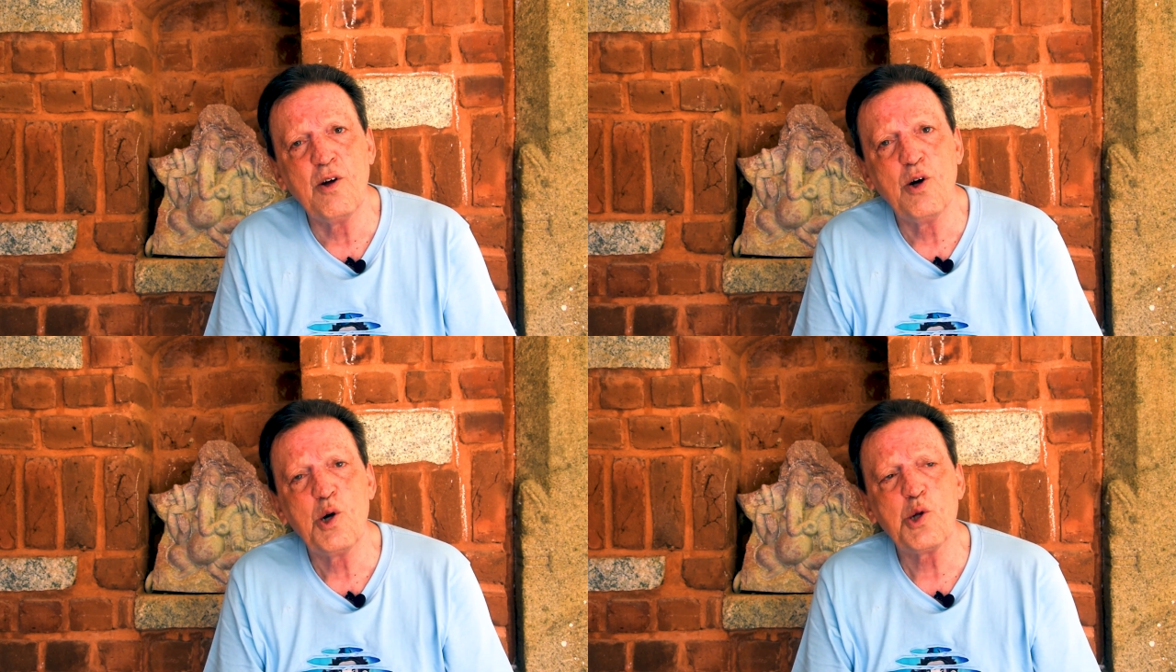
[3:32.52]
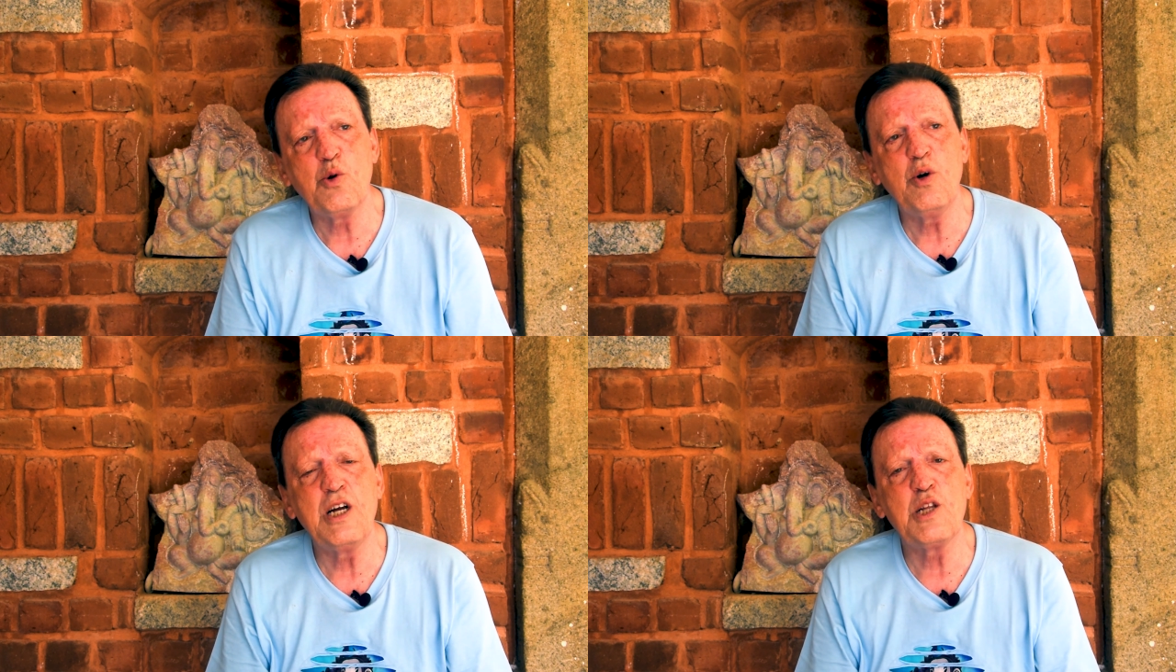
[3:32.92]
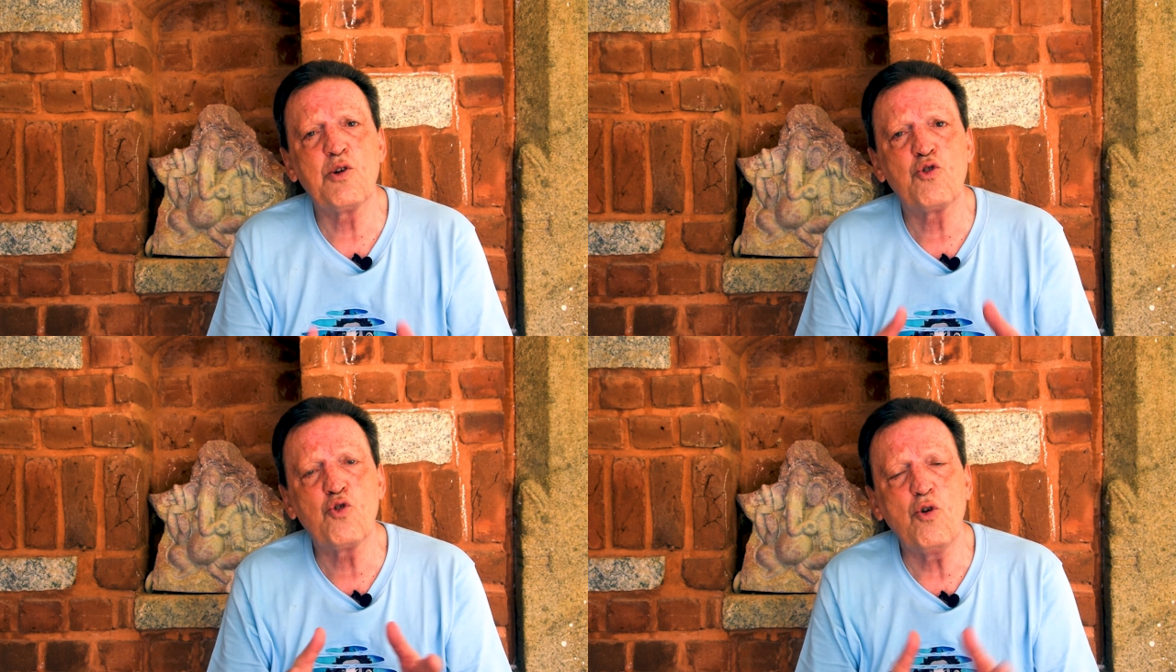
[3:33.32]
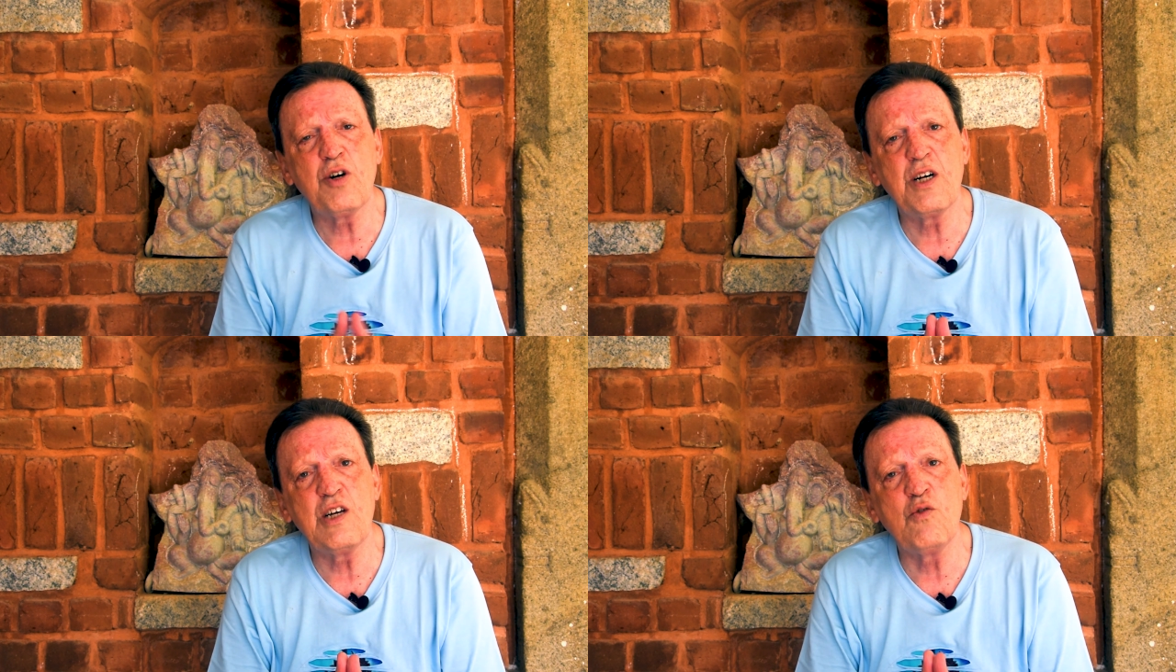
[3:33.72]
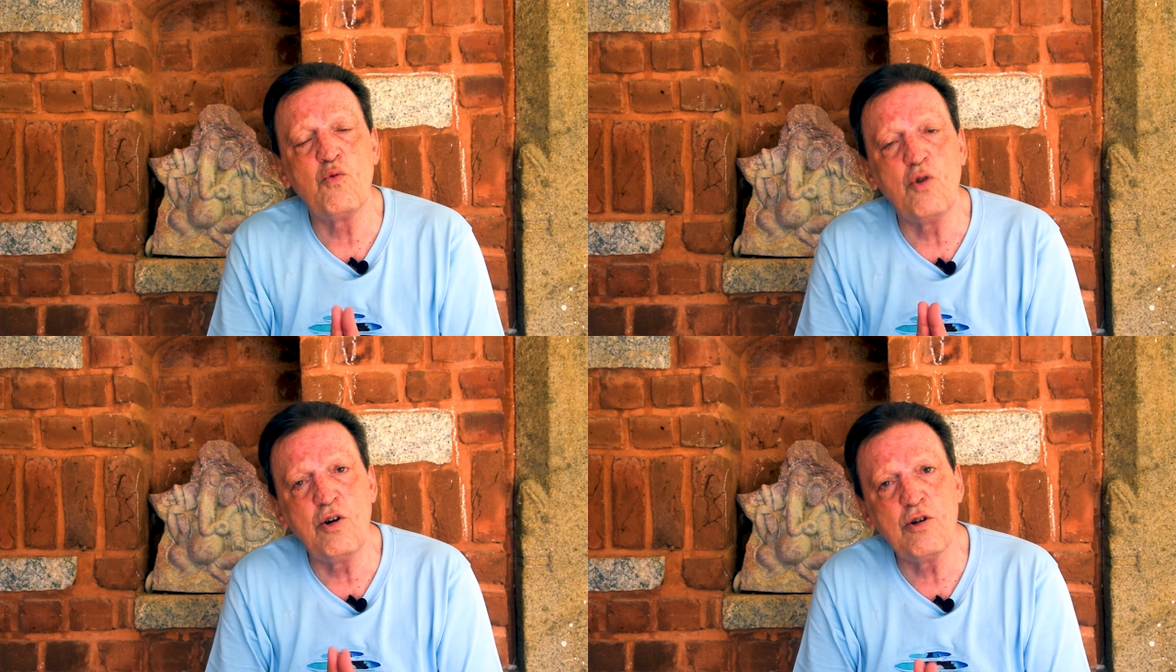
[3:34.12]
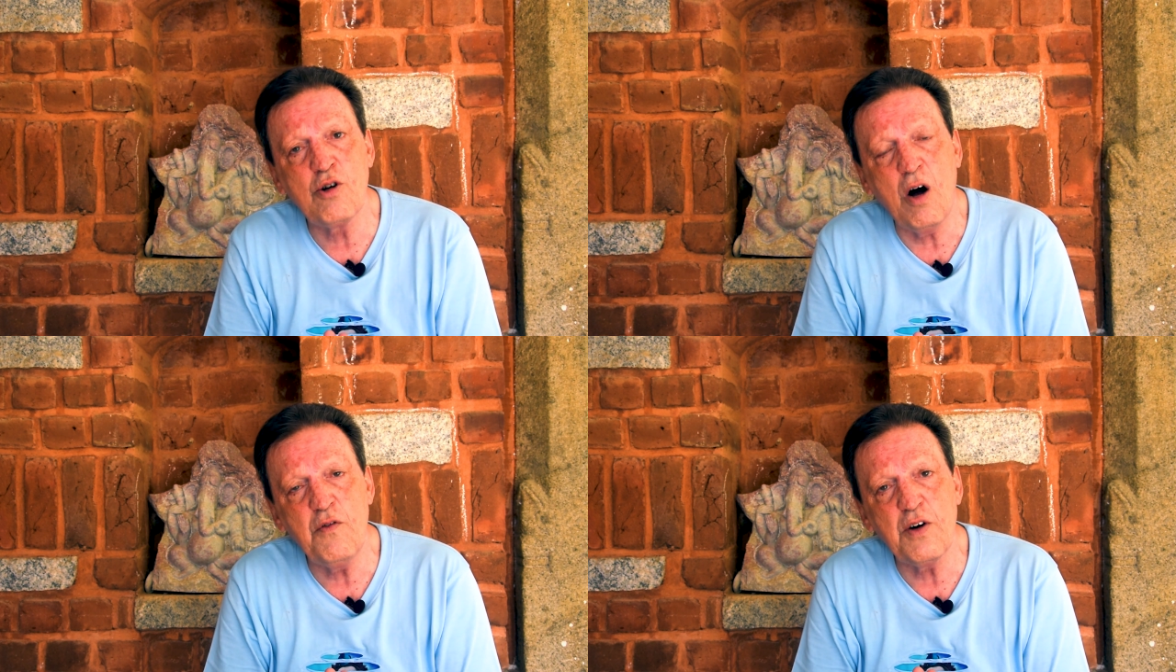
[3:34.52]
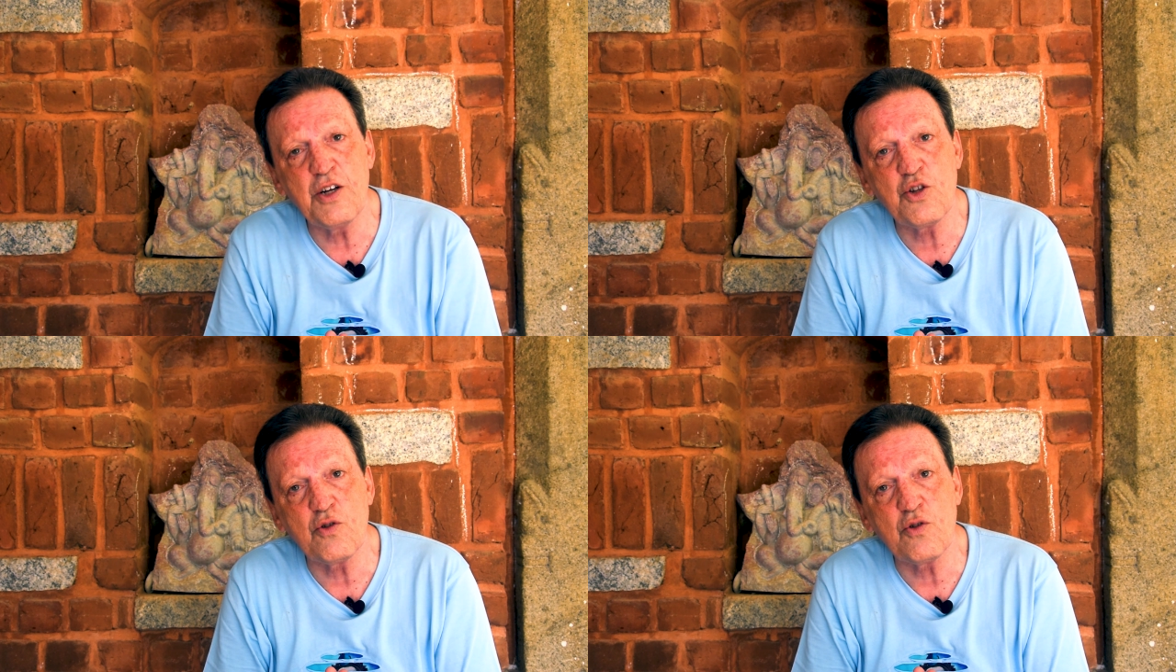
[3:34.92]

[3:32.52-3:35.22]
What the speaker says: So it's a totally wrong coverage,